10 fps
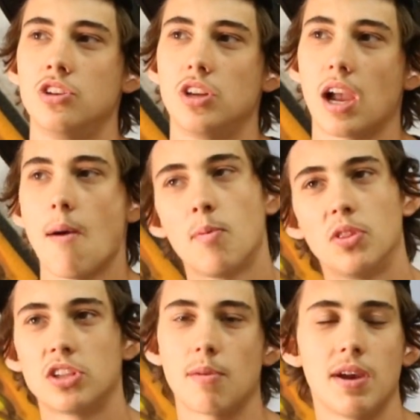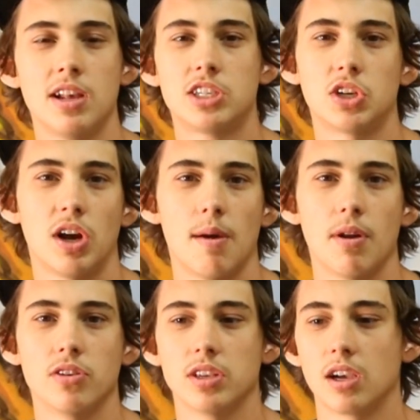I'm gonna put this on my Instagram,
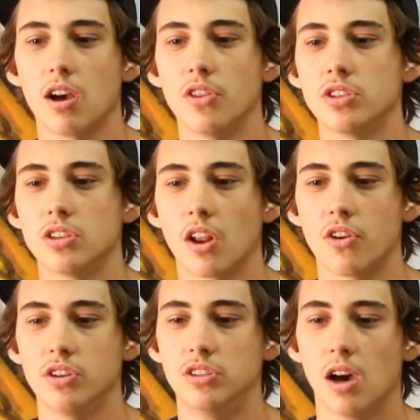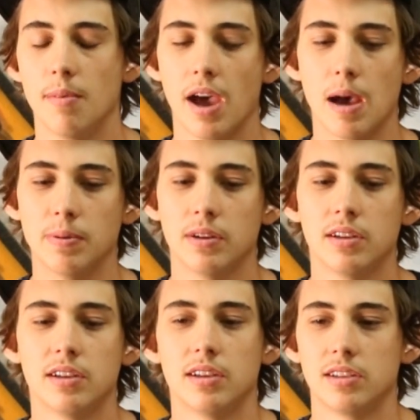and I was like, oh, this is another dumb app.
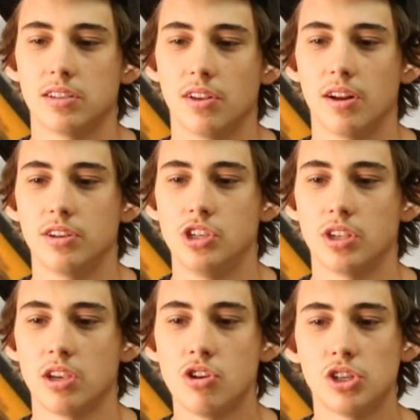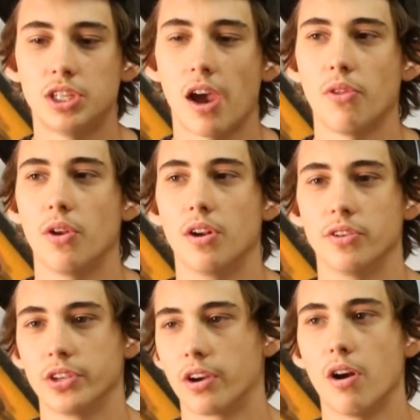So then she's like, you should download it, and I
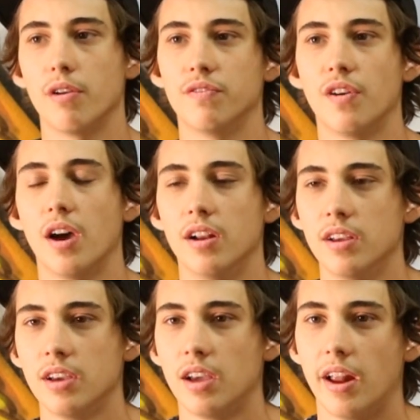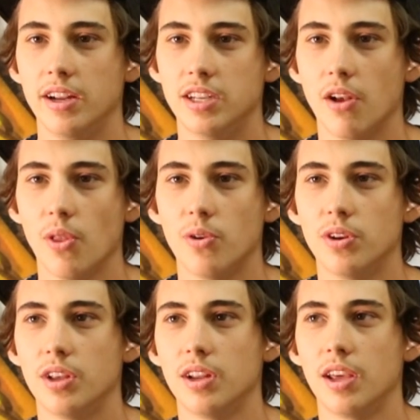was like, all right, fine. I
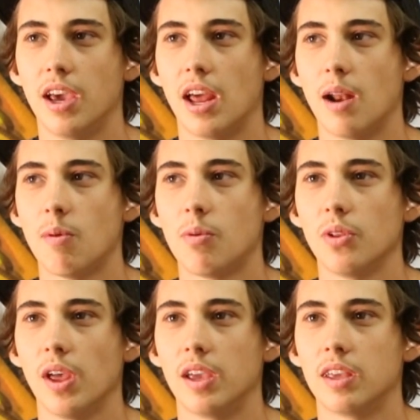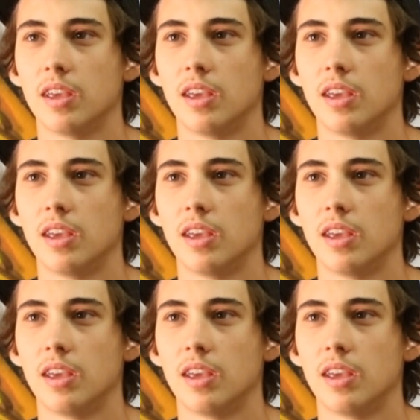downloaded it, and I remember like